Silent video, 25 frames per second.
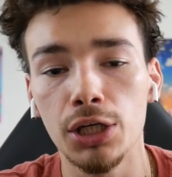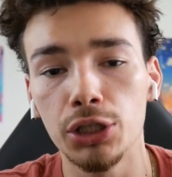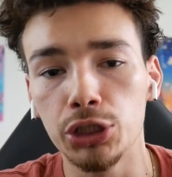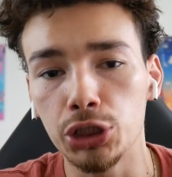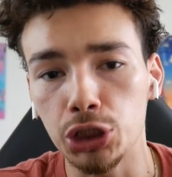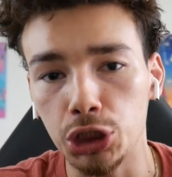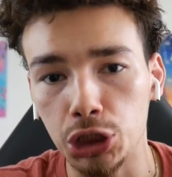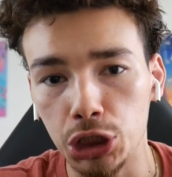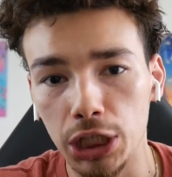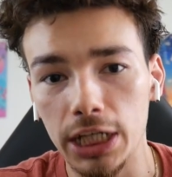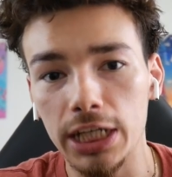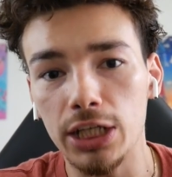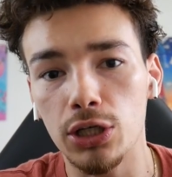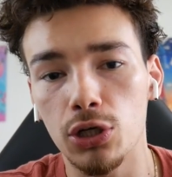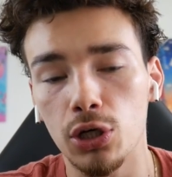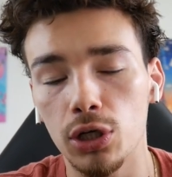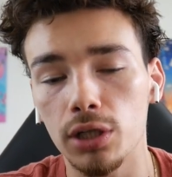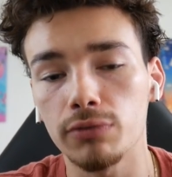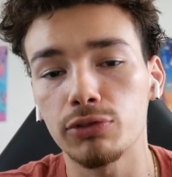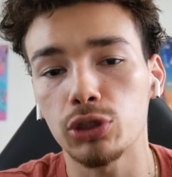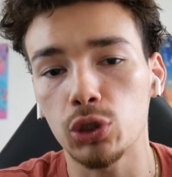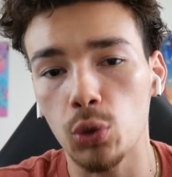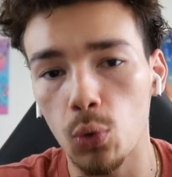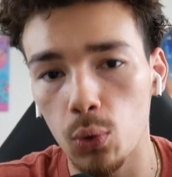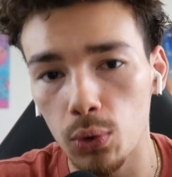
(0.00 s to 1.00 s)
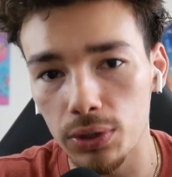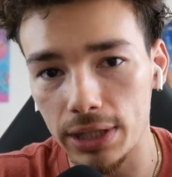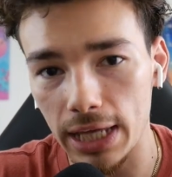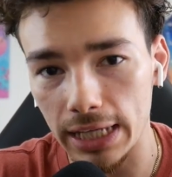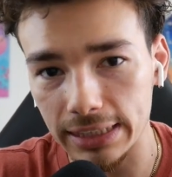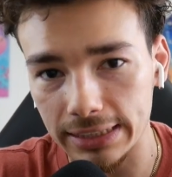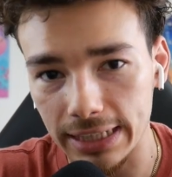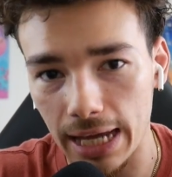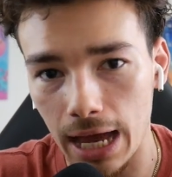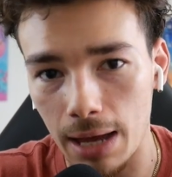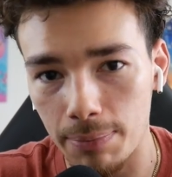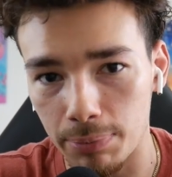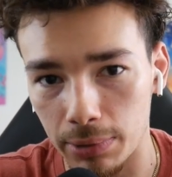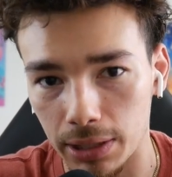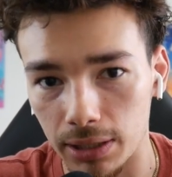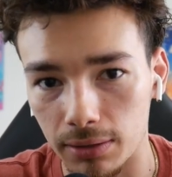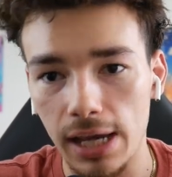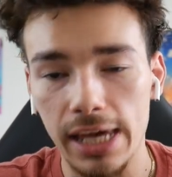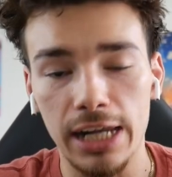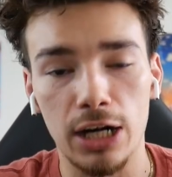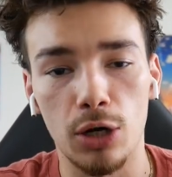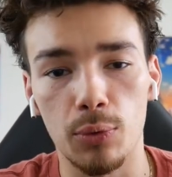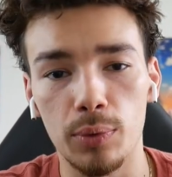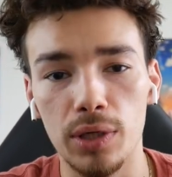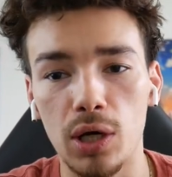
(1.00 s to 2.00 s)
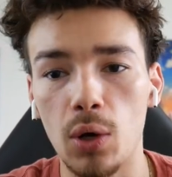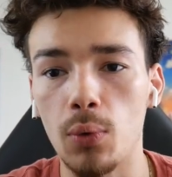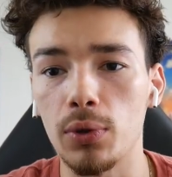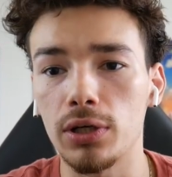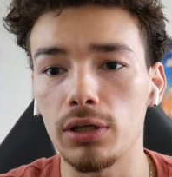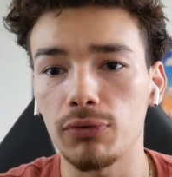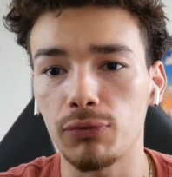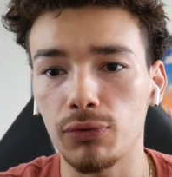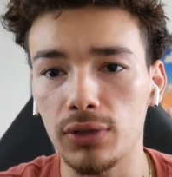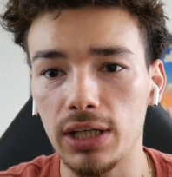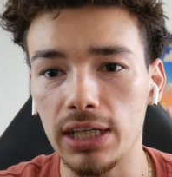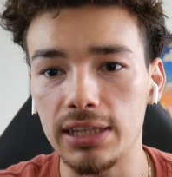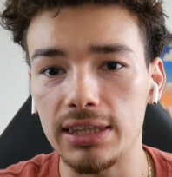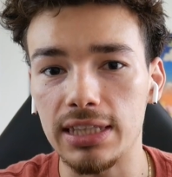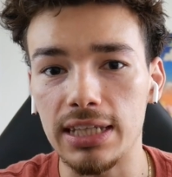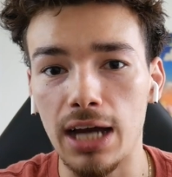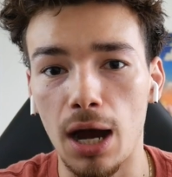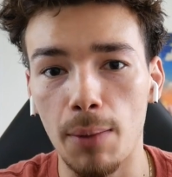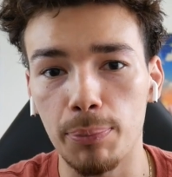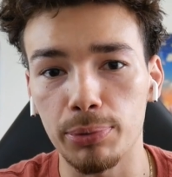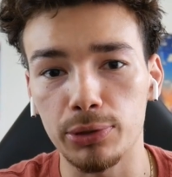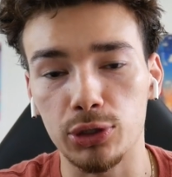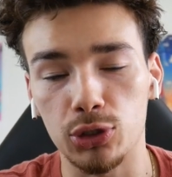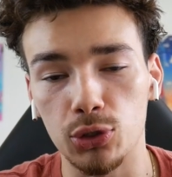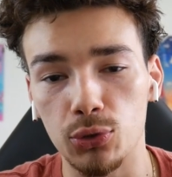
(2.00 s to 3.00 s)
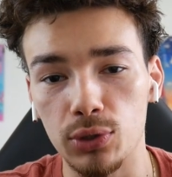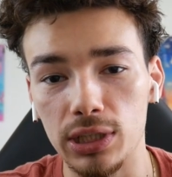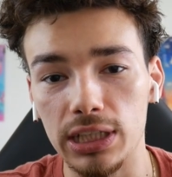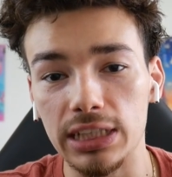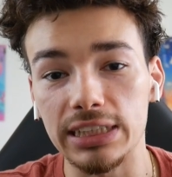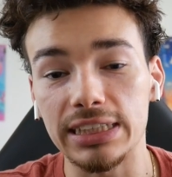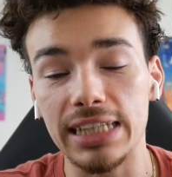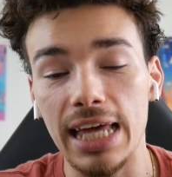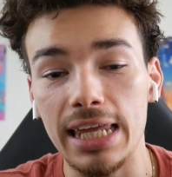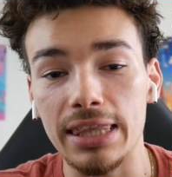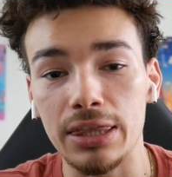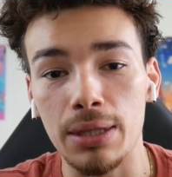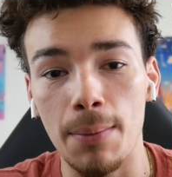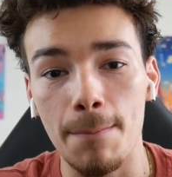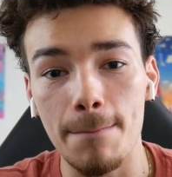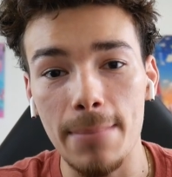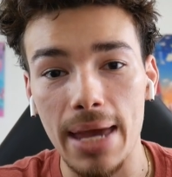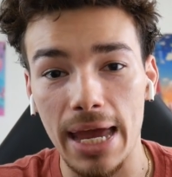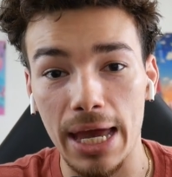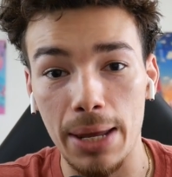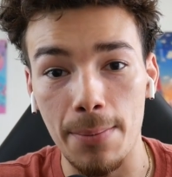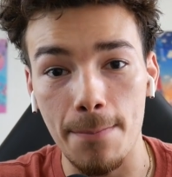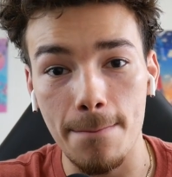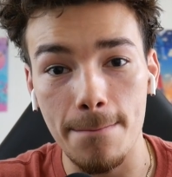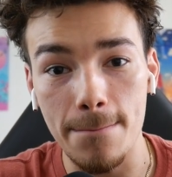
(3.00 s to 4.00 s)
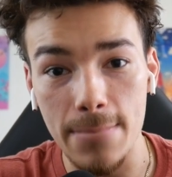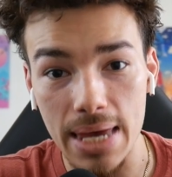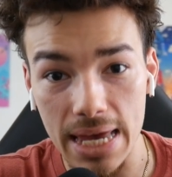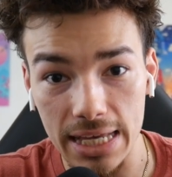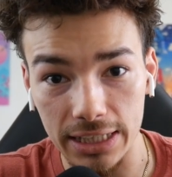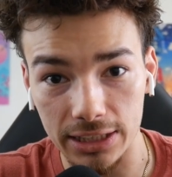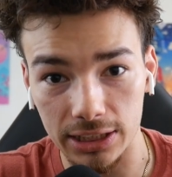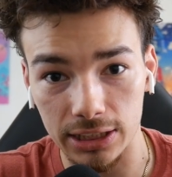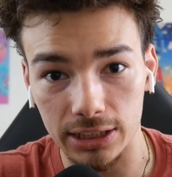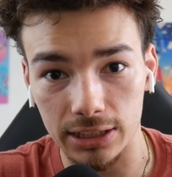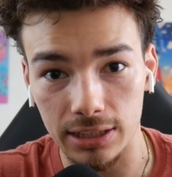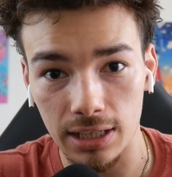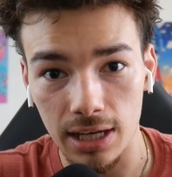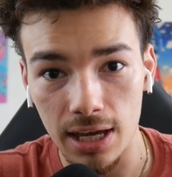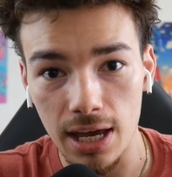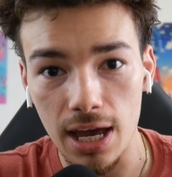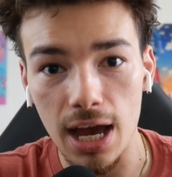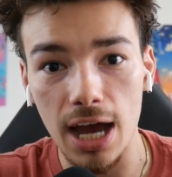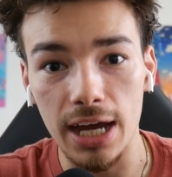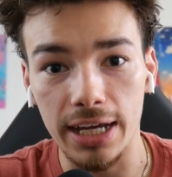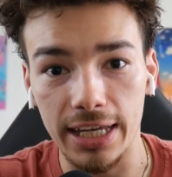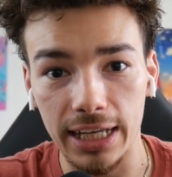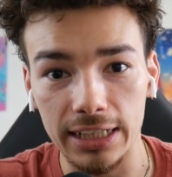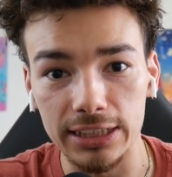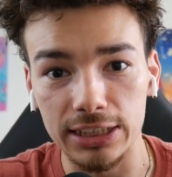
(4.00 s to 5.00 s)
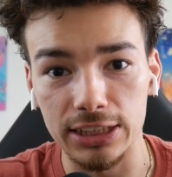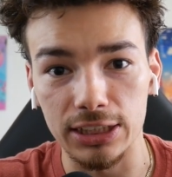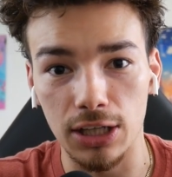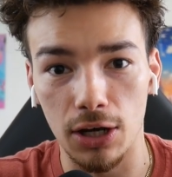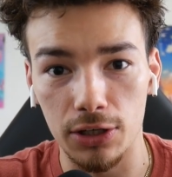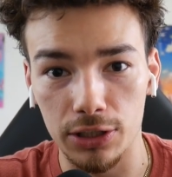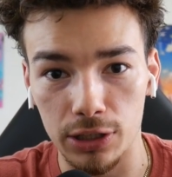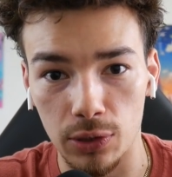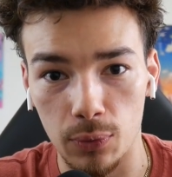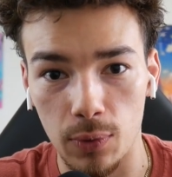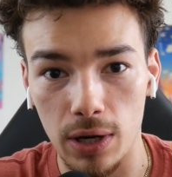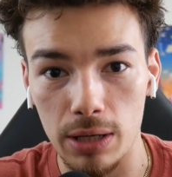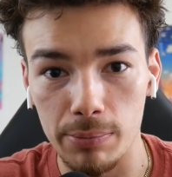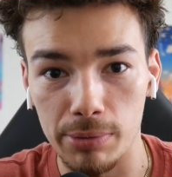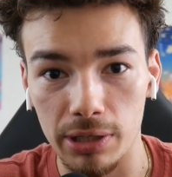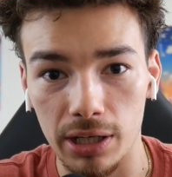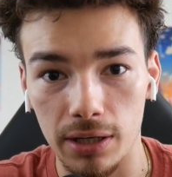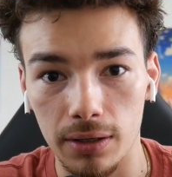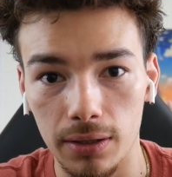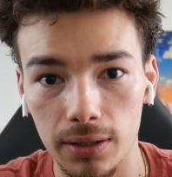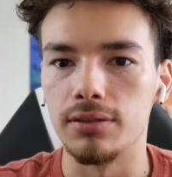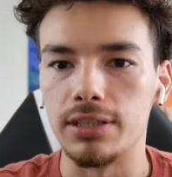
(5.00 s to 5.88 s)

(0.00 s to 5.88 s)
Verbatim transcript: She could have scored that tap-in. And are we going to forget the opportunities that the man missed against Saudi Arabia?